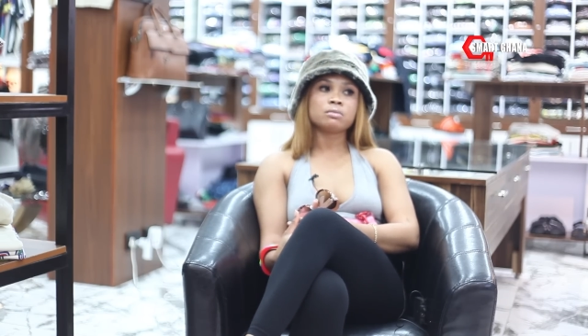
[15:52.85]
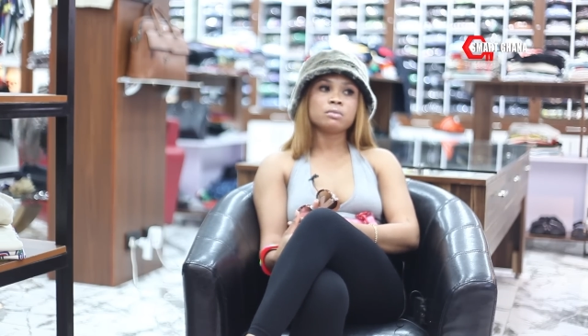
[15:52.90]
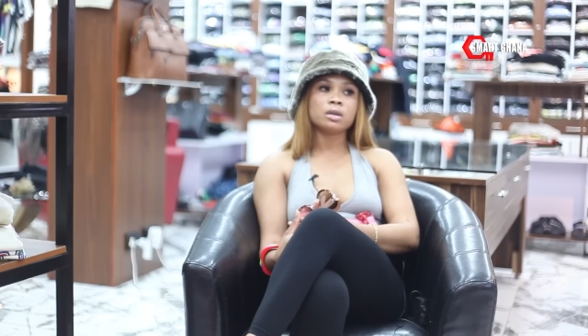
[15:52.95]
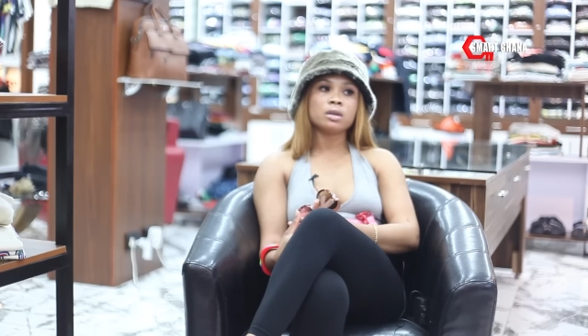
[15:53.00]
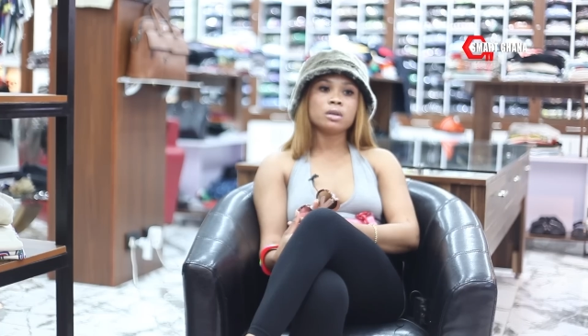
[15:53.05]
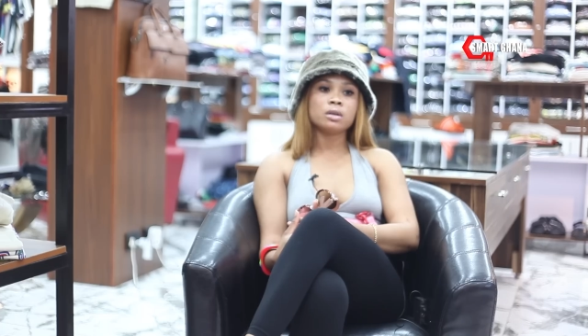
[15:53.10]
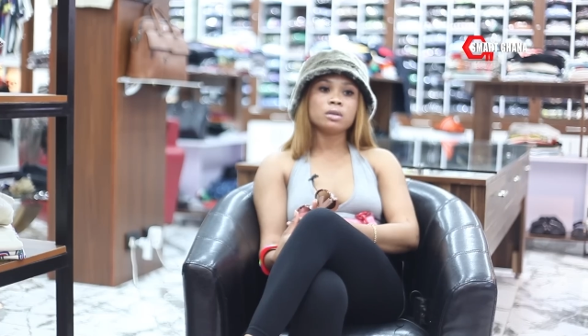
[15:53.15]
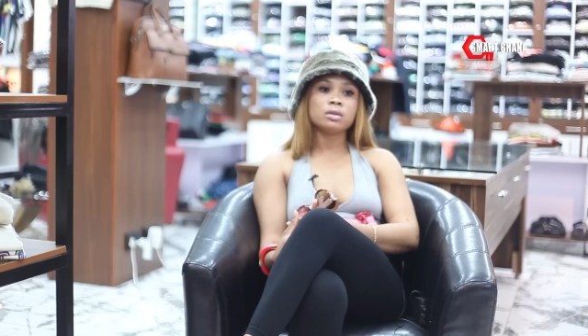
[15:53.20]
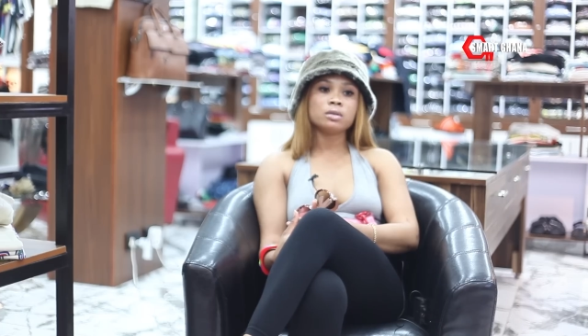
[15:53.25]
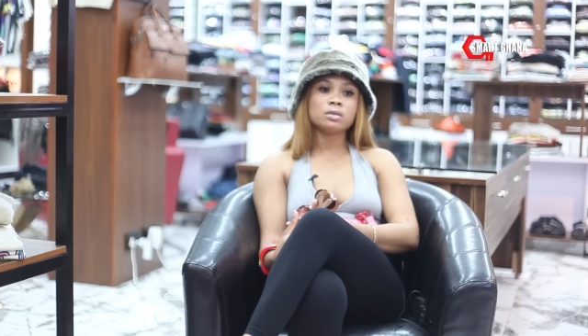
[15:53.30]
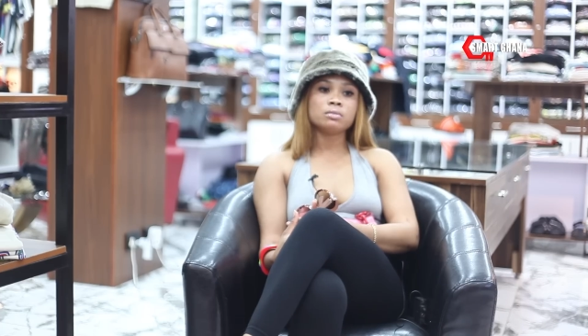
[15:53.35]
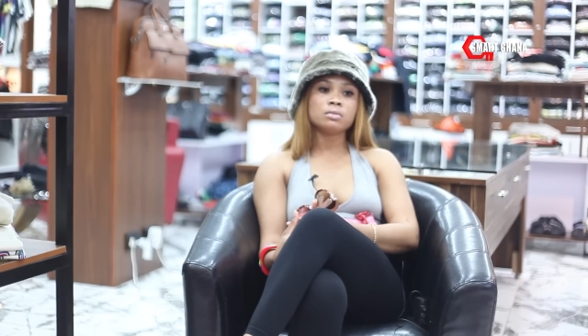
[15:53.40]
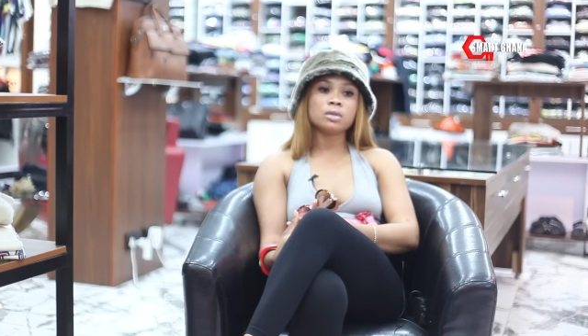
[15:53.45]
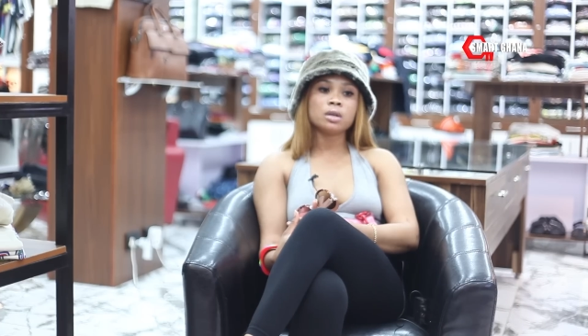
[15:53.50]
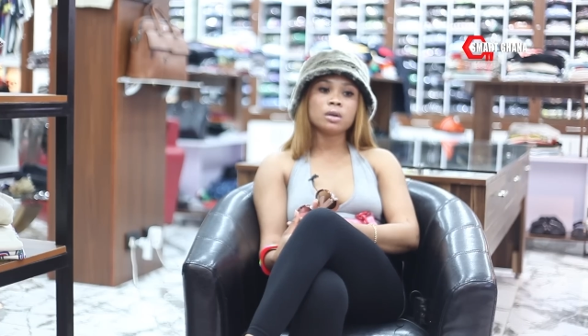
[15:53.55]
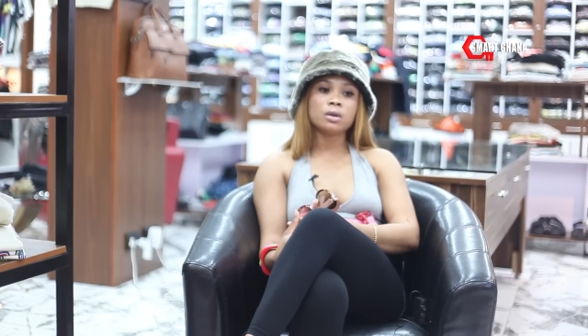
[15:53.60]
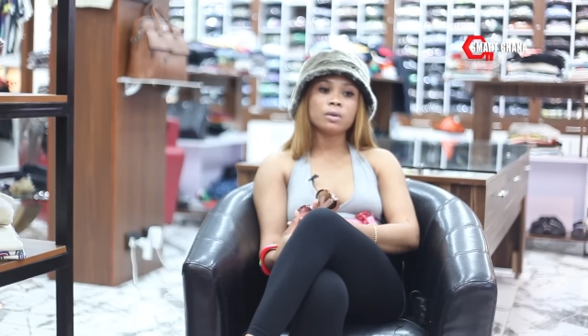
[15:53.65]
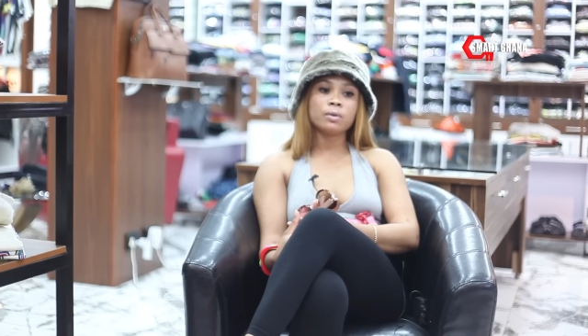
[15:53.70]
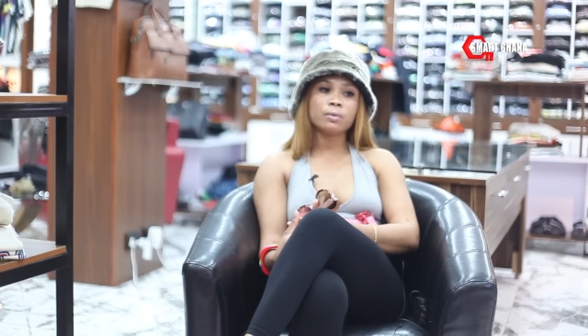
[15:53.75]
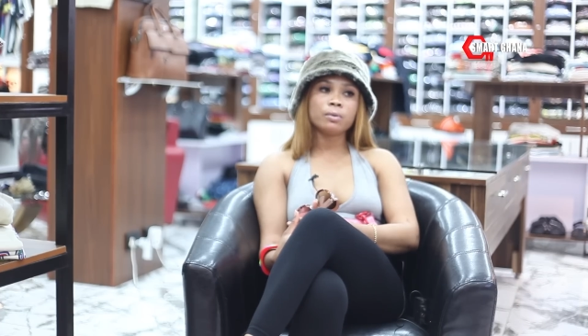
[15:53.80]
me,
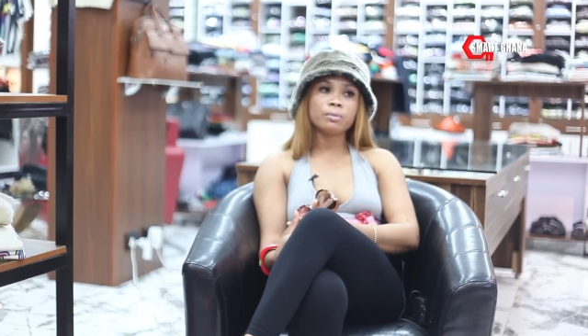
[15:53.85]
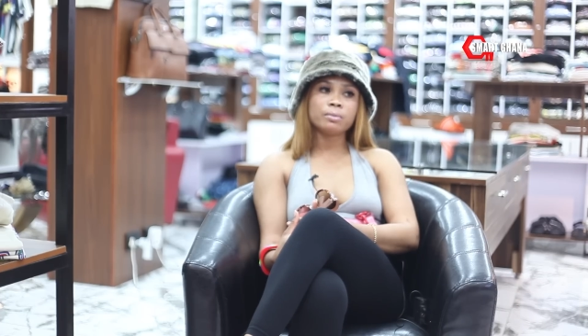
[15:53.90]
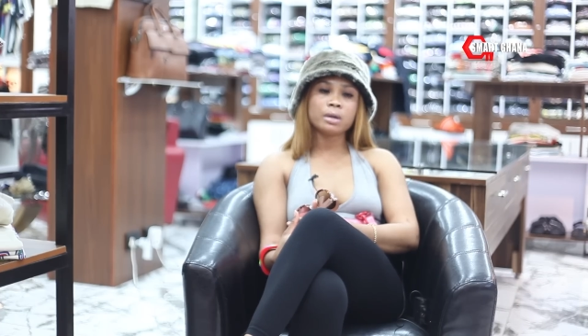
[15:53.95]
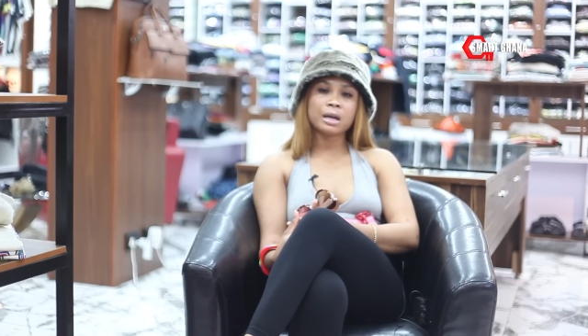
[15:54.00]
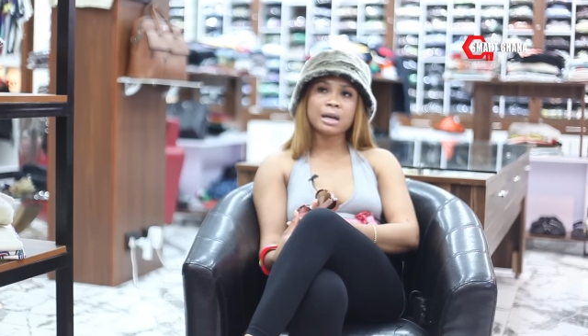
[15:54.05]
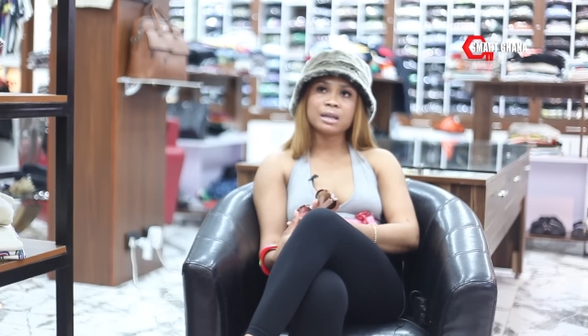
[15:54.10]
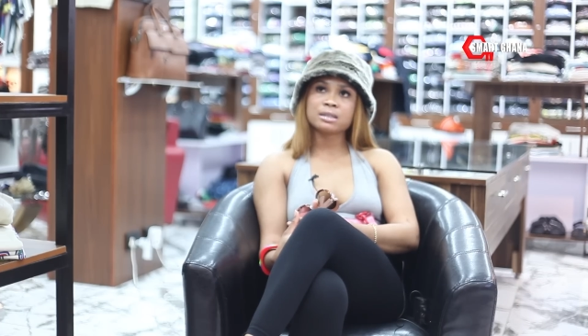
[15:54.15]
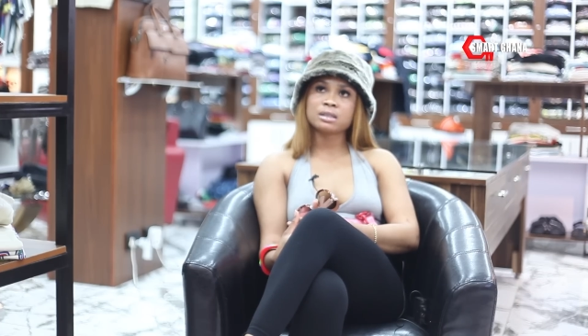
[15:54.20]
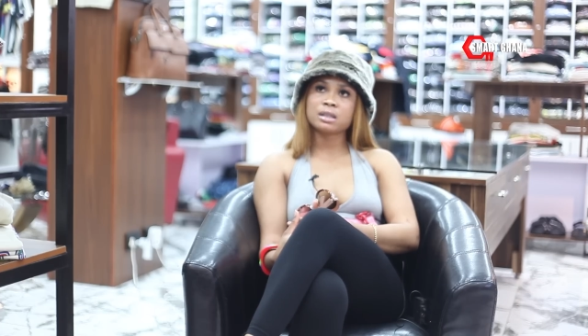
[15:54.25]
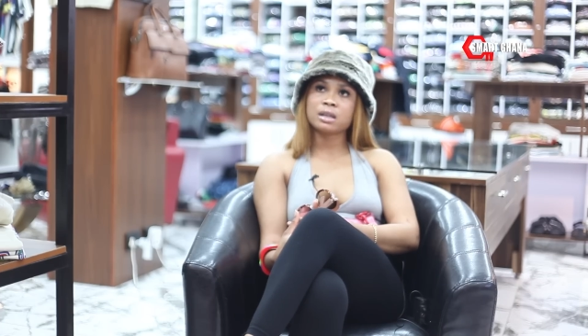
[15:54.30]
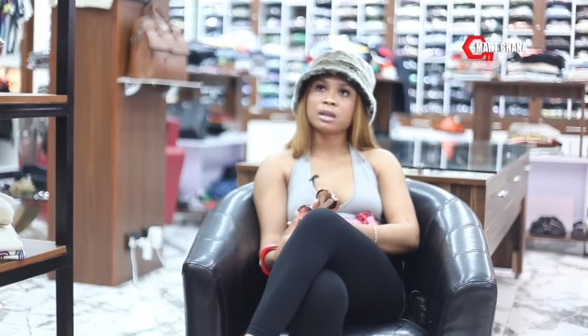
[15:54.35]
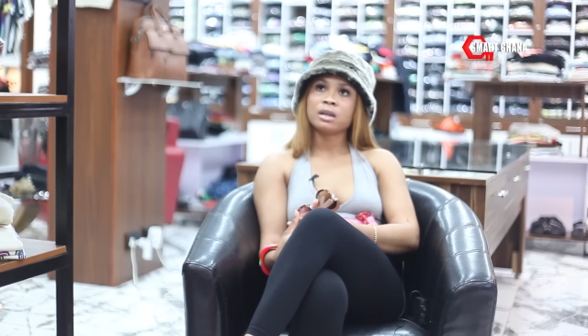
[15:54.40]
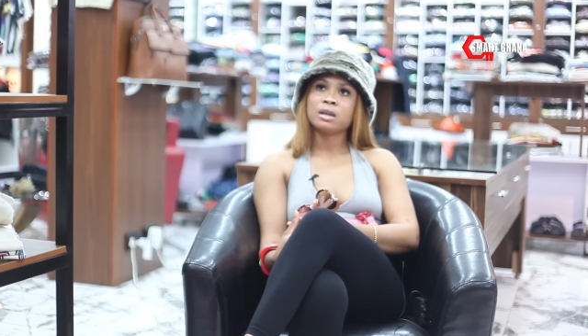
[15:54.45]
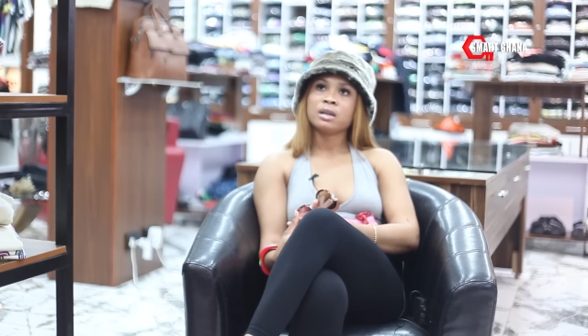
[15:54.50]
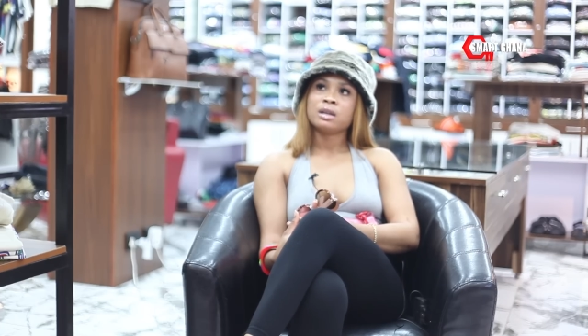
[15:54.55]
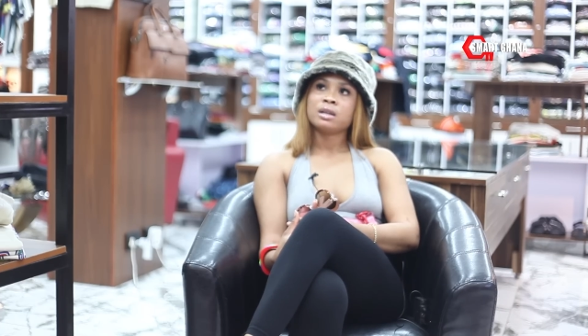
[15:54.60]
be answer.